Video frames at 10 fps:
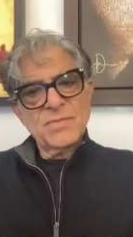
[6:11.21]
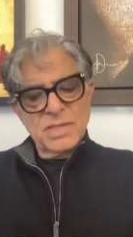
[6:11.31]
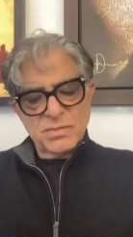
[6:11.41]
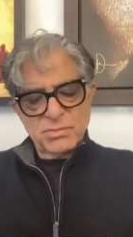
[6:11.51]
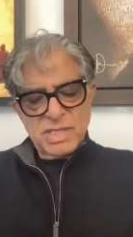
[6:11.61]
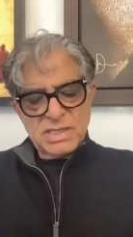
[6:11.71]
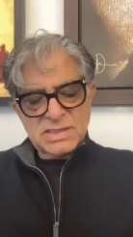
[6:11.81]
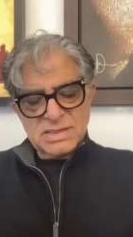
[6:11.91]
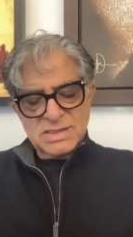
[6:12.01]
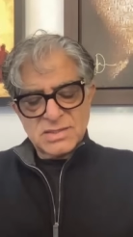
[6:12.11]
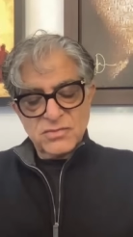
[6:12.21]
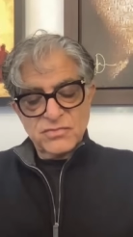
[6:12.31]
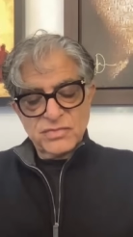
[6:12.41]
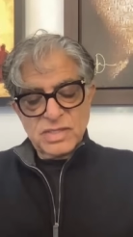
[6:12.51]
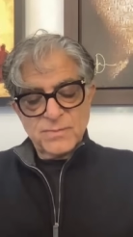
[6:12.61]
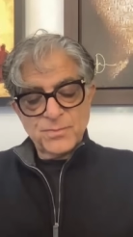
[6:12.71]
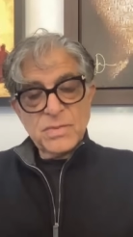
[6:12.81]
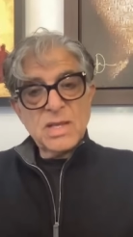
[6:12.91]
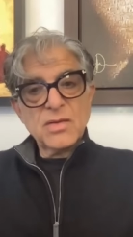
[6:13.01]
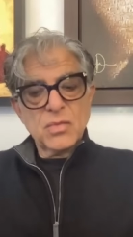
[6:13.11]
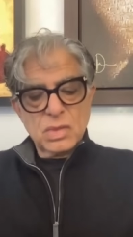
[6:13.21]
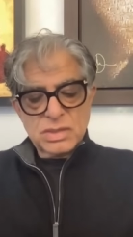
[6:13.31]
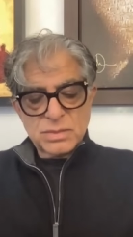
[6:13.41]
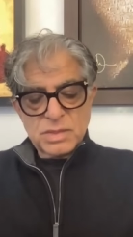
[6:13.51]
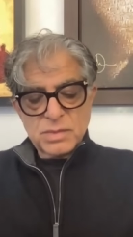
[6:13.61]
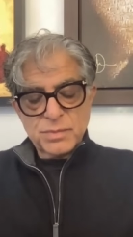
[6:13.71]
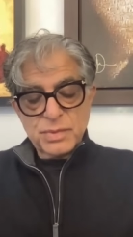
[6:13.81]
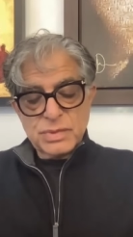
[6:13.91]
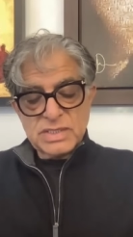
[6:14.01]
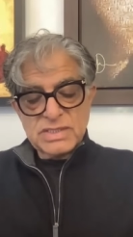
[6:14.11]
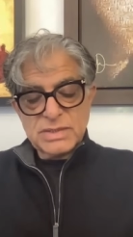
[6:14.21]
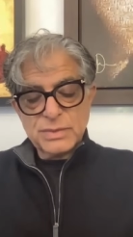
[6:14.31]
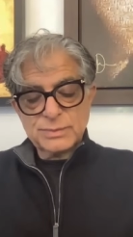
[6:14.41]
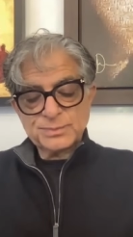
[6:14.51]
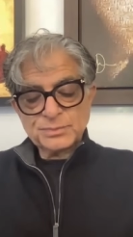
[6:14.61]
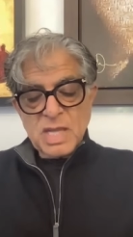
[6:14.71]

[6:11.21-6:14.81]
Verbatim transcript: the basis of quantum computers too.